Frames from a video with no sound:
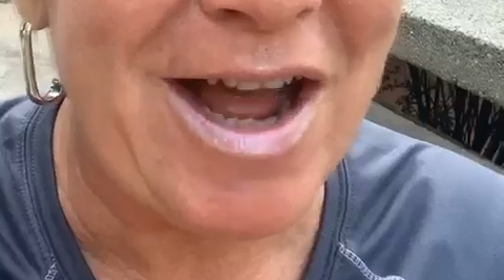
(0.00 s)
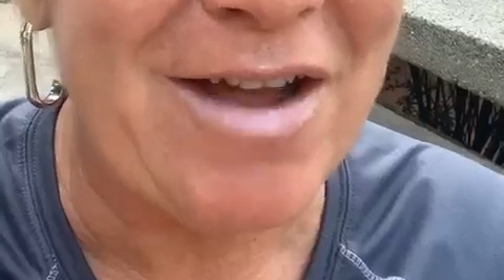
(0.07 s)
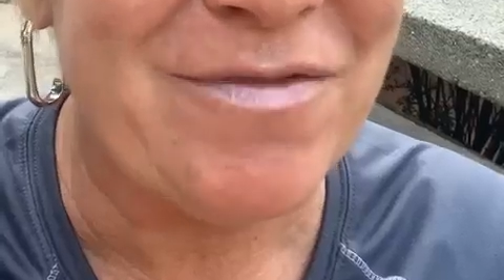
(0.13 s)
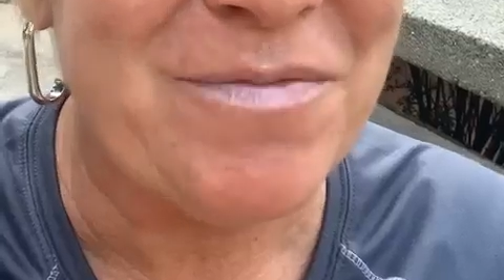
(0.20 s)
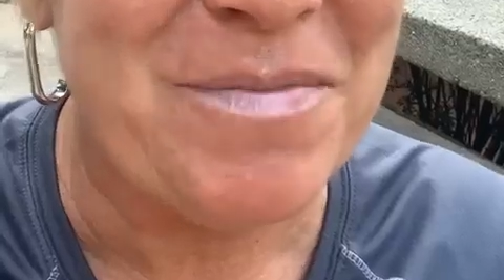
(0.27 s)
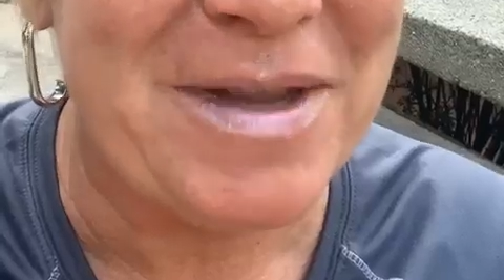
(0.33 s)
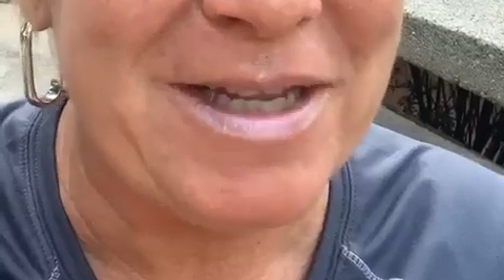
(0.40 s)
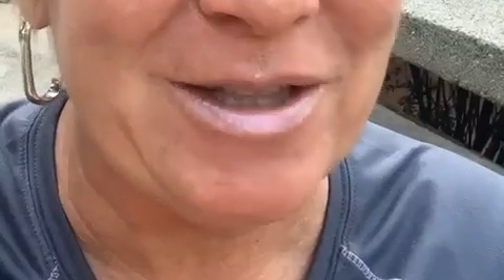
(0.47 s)
that
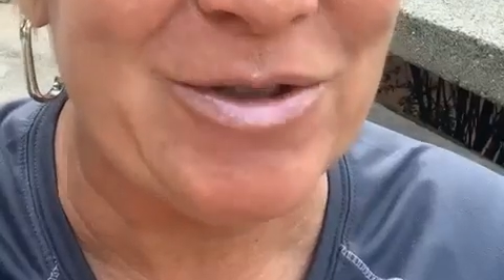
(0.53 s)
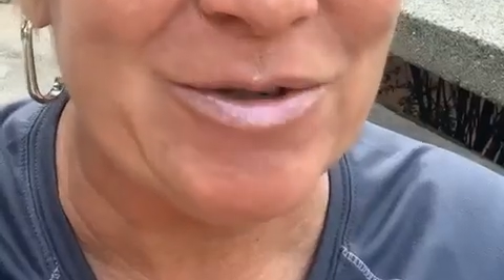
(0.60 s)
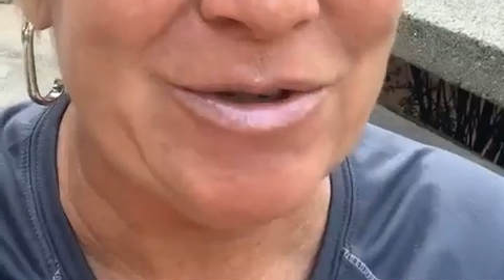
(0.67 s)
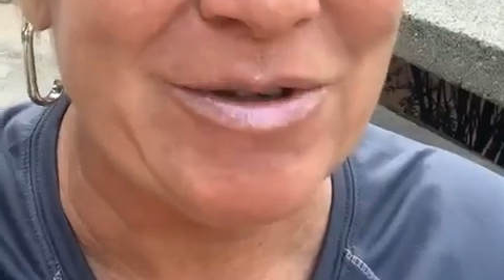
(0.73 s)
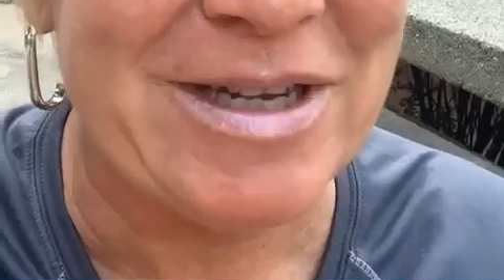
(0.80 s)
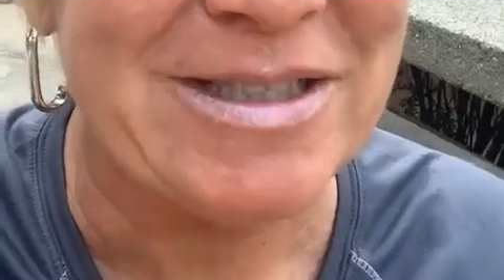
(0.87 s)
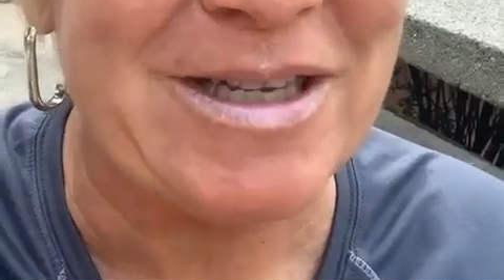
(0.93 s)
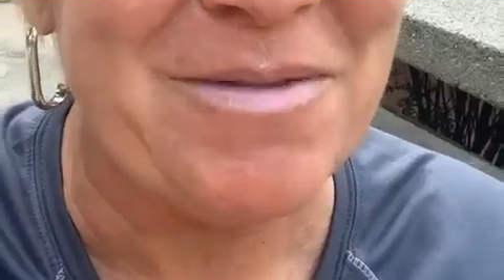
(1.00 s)
I've been
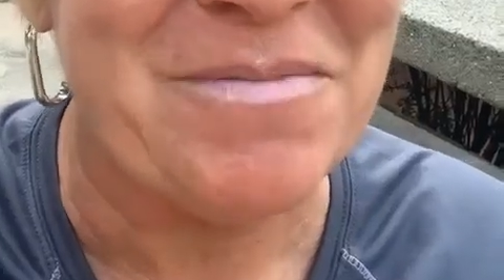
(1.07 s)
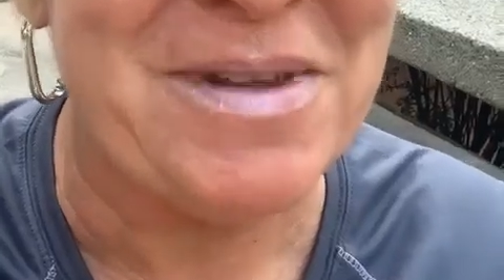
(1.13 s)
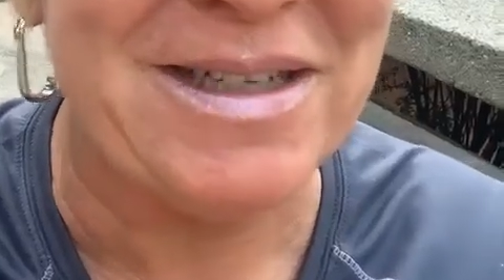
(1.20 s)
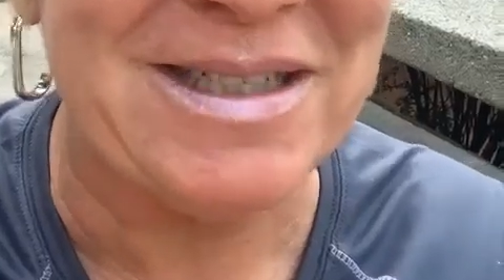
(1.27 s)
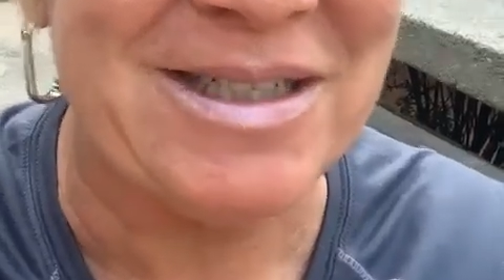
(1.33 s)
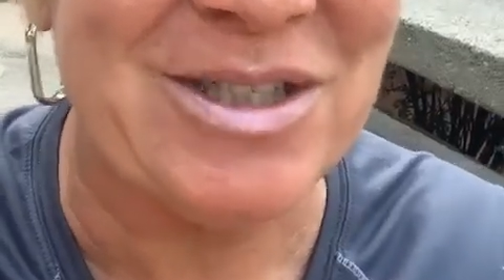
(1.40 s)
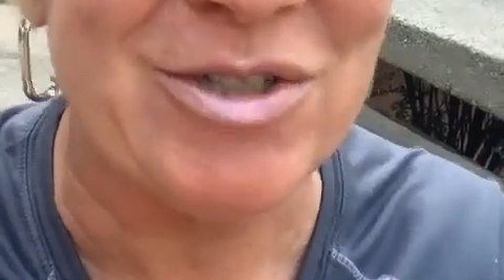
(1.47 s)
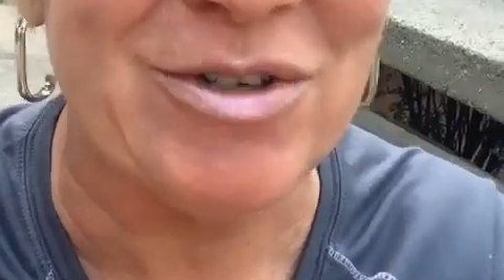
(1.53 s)
through as a
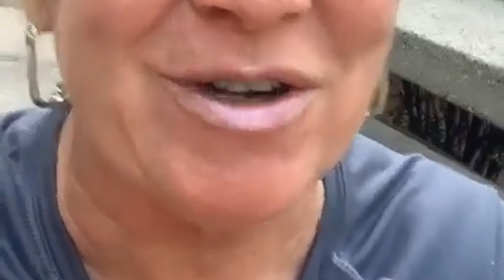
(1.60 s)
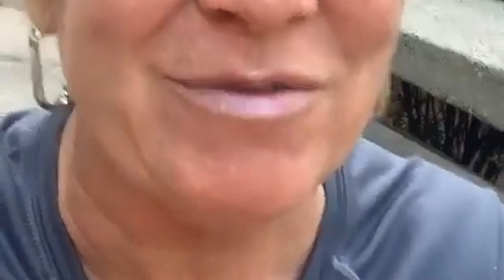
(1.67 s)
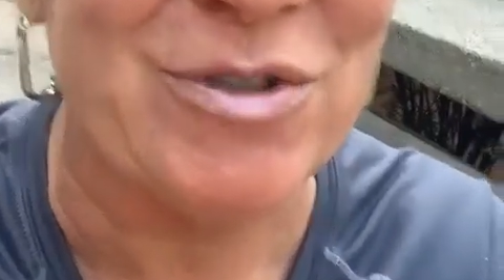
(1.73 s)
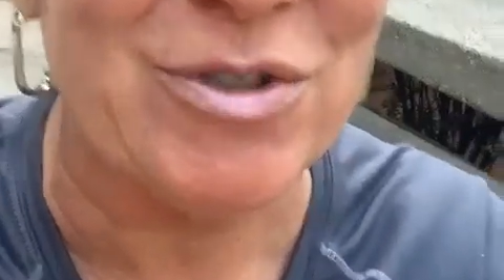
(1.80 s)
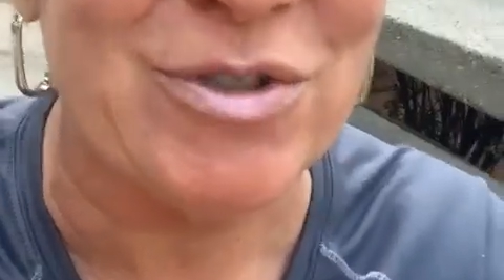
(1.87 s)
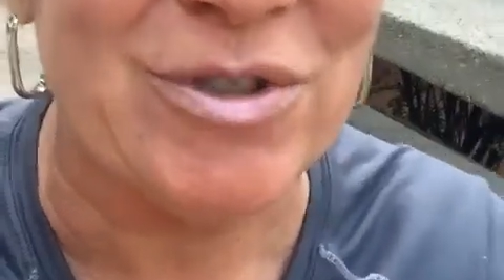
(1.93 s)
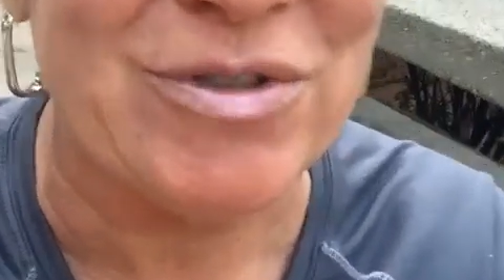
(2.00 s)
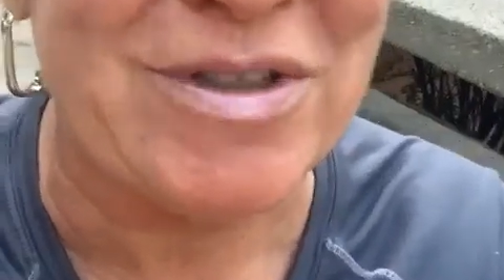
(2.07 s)
minister
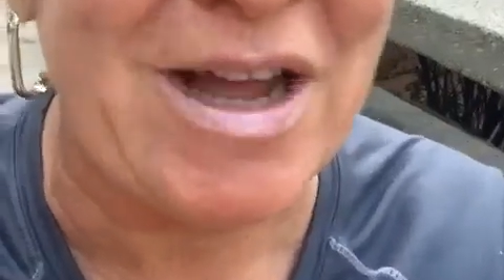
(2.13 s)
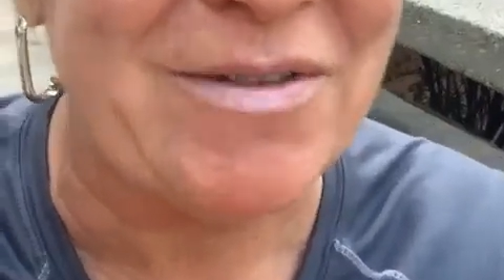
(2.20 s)
of truth.